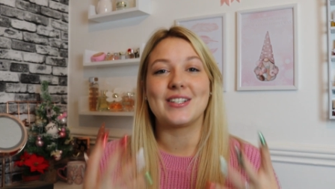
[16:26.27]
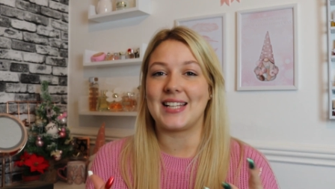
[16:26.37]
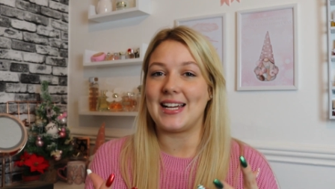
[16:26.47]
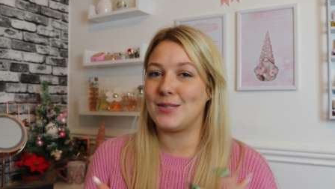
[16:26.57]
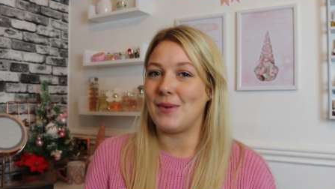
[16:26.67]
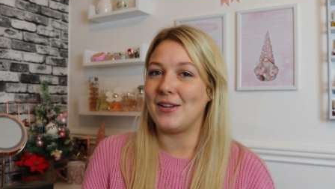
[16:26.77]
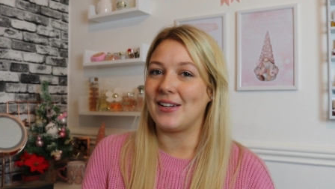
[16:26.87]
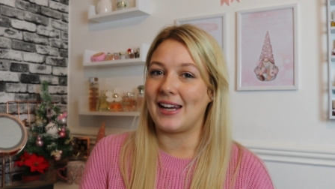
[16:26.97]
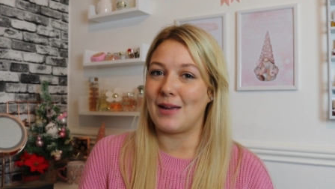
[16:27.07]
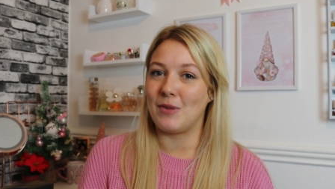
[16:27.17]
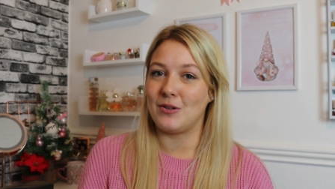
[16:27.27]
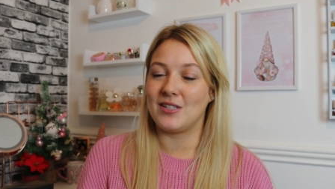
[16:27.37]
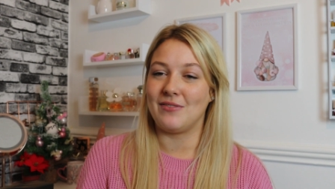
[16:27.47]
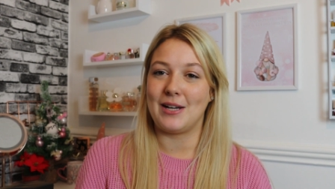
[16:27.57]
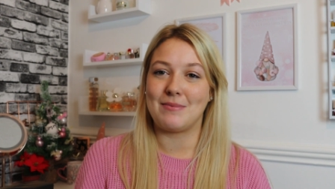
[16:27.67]
because that is where you're going to get
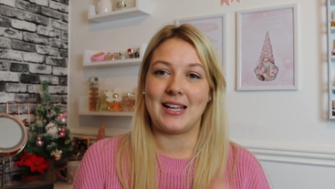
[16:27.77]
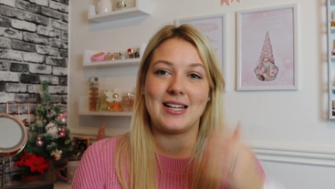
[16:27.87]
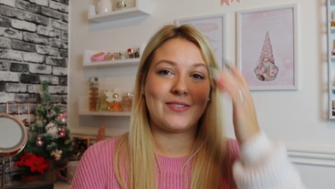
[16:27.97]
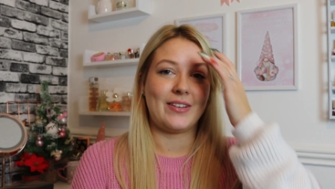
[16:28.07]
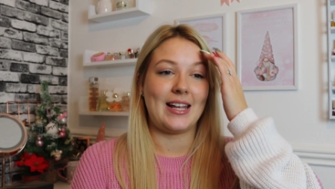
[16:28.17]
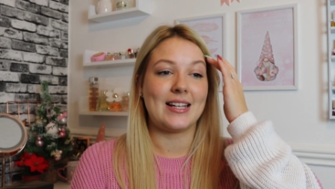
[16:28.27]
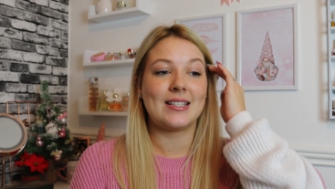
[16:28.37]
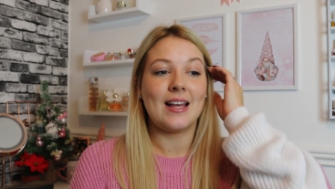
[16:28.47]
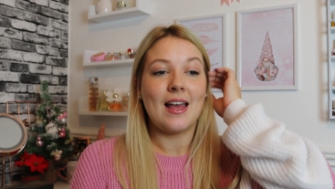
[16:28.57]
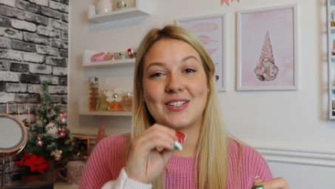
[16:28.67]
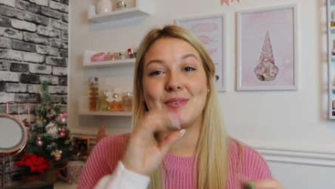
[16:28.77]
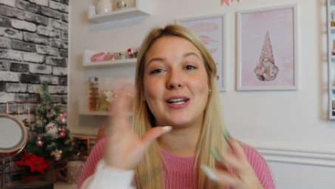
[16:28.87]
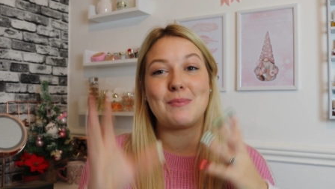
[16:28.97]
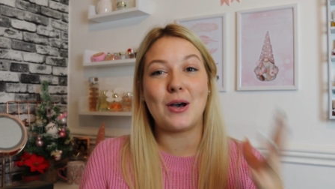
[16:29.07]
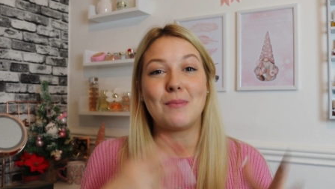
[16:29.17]
most of the updates for this. So I'm
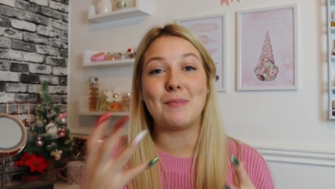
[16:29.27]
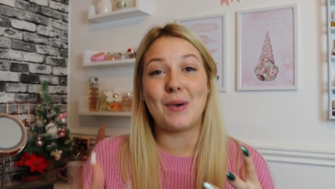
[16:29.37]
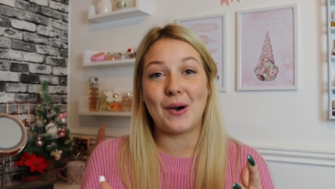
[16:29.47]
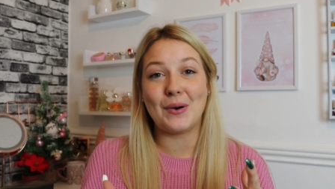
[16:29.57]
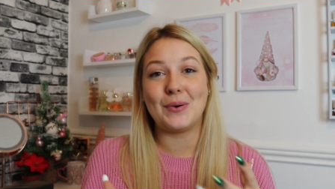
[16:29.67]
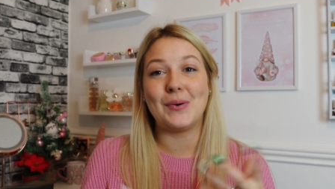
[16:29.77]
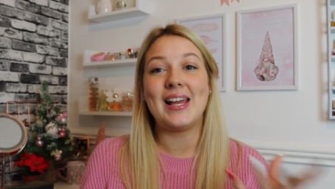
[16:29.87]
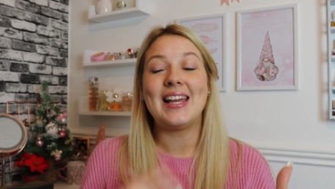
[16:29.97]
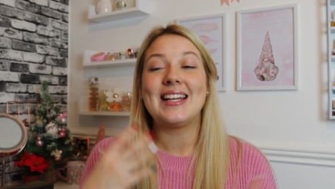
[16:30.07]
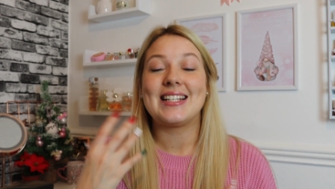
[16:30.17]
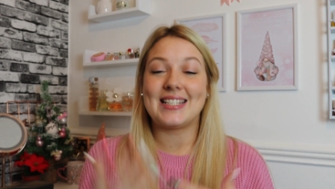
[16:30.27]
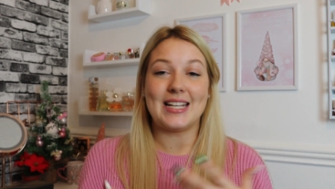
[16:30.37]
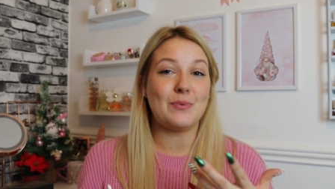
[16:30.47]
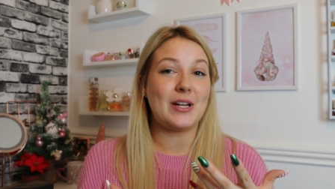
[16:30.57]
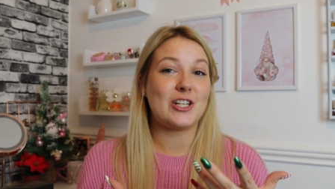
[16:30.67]
going to put up a poll,
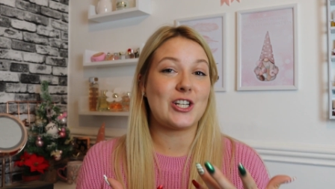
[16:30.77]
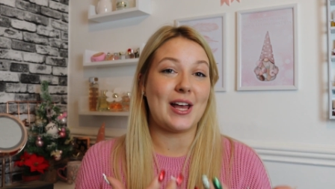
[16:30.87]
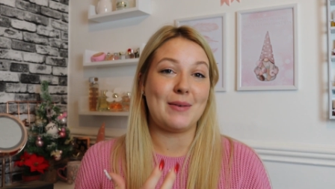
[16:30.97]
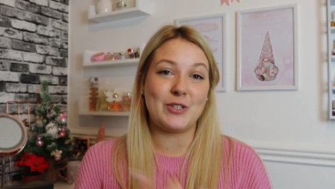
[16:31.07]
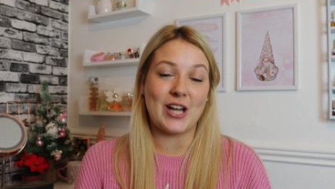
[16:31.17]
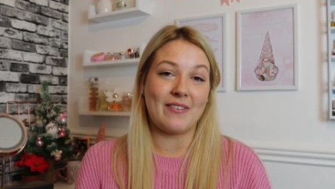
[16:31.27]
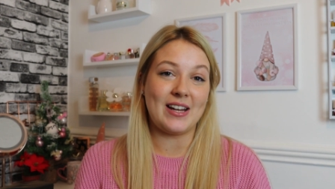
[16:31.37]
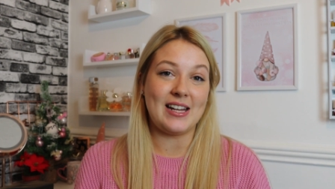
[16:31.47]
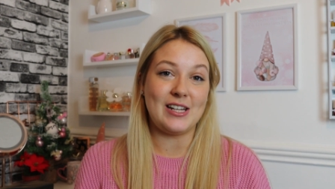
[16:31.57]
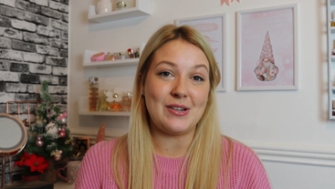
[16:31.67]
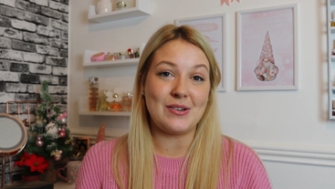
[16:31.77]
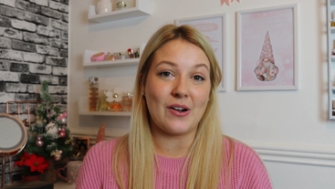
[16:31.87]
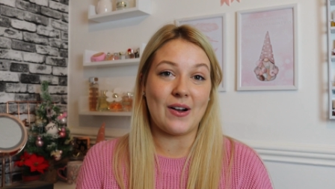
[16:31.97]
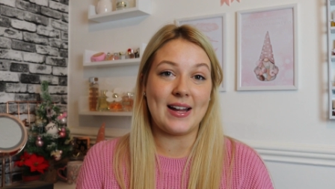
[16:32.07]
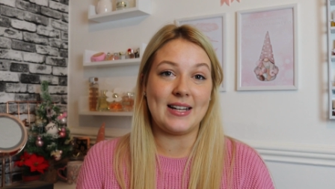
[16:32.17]
see which charity you
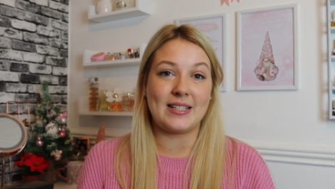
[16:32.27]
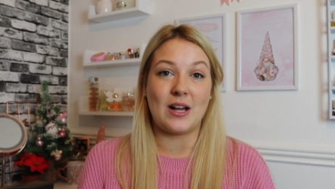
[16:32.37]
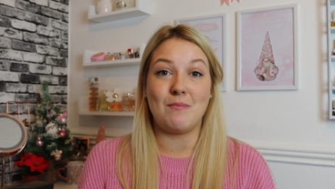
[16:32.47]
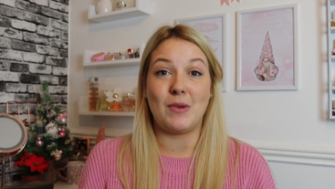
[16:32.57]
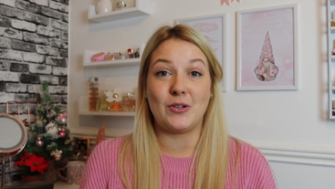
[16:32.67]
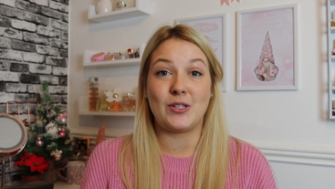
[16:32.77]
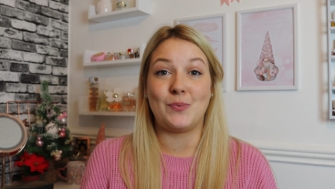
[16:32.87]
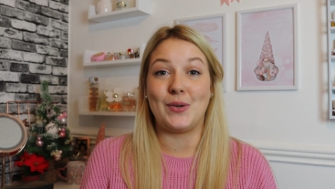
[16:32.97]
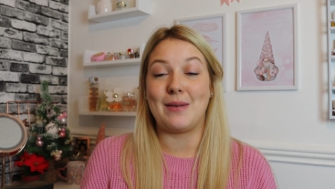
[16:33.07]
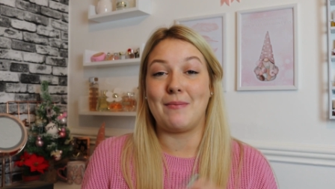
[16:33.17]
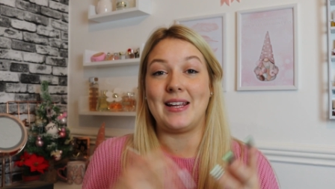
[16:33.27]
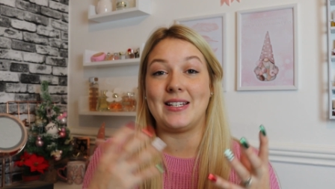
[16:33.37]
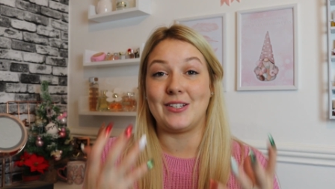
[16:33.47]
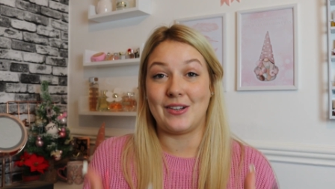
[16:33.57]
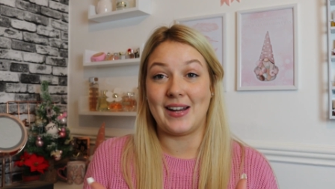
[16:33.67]
guys are most wanting me
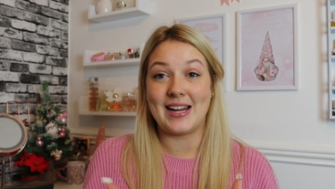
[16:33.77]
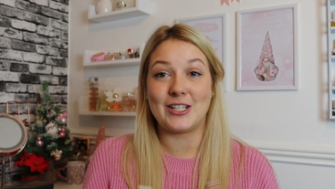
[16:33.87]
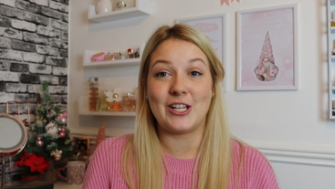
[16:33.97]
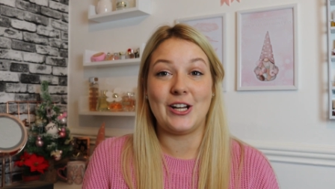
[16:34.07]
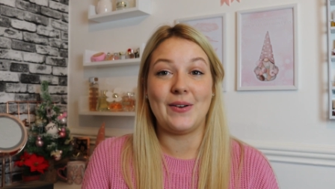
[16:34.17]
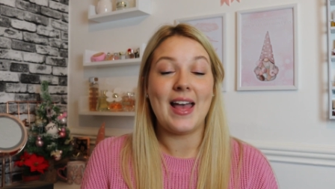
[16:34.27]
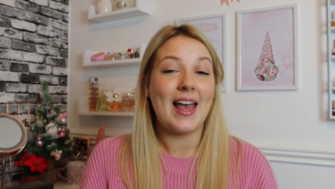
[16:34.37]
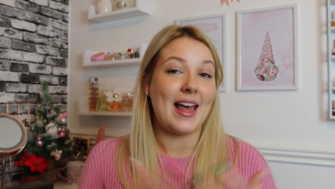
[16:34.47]
to donate to.